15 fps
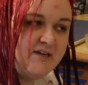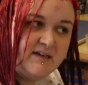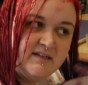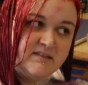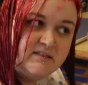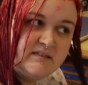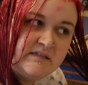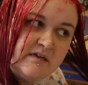
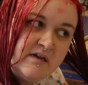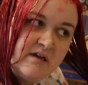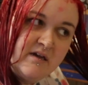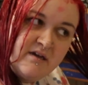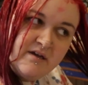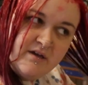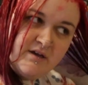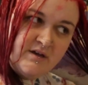because
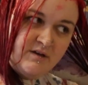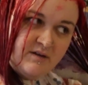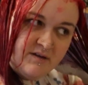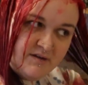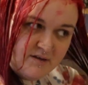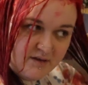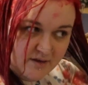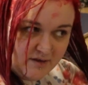
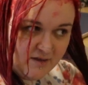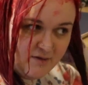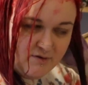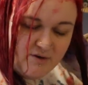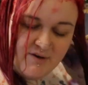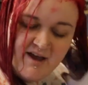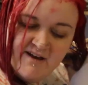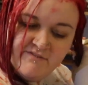you
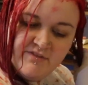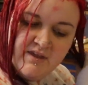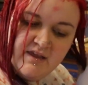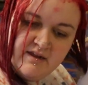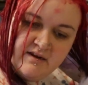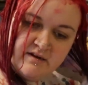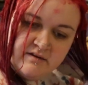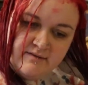do have
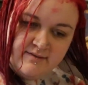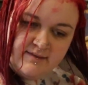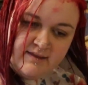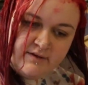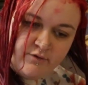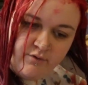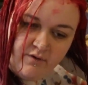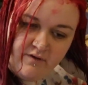the
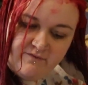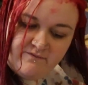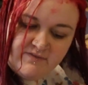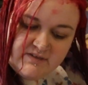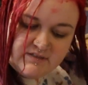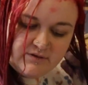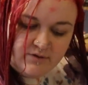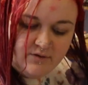literal
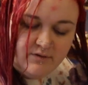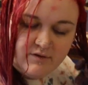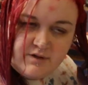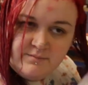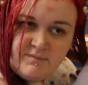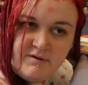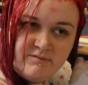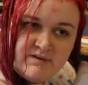physical
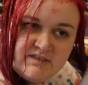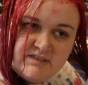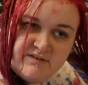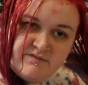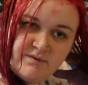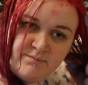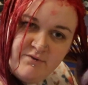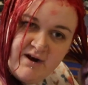components
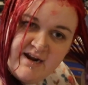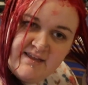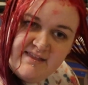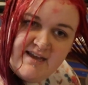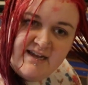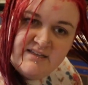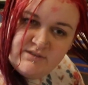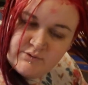of the brain
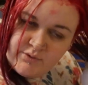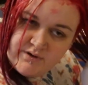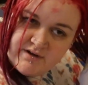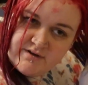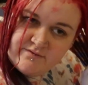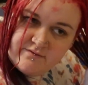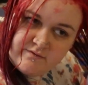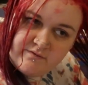that sort
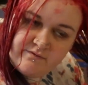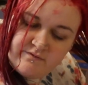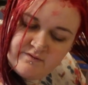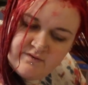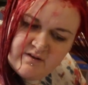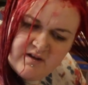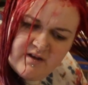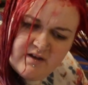of
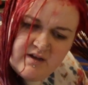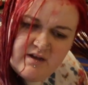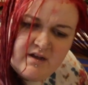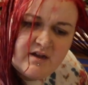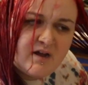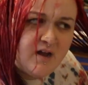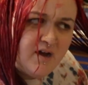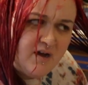
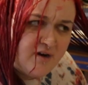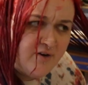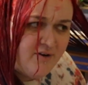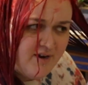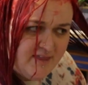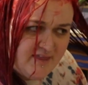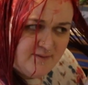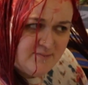
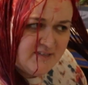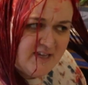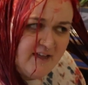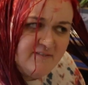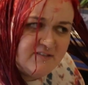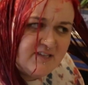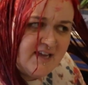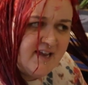concrete
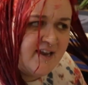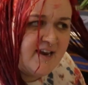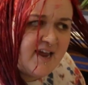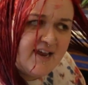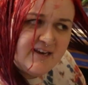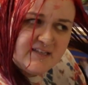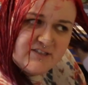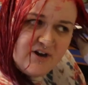themselves in,
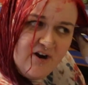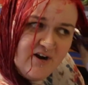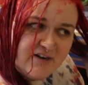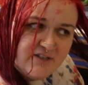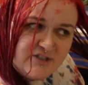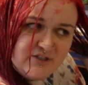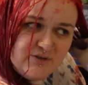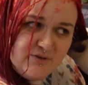and it's
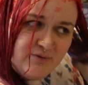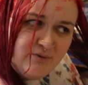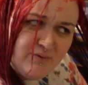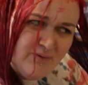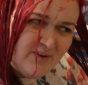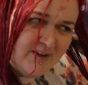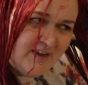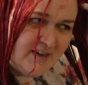hard
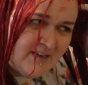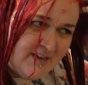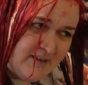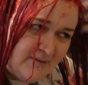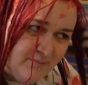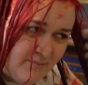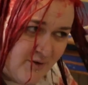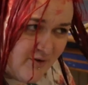to
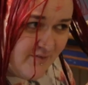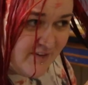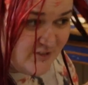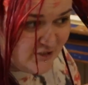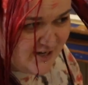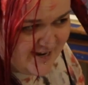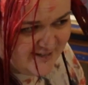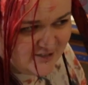move
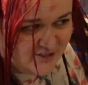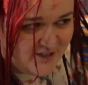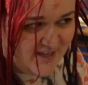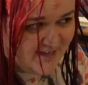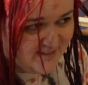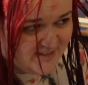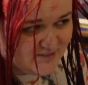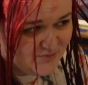and change
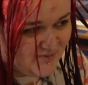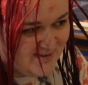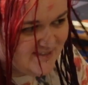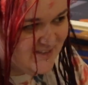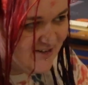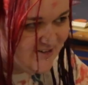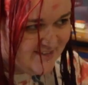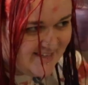things
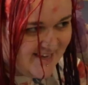once they're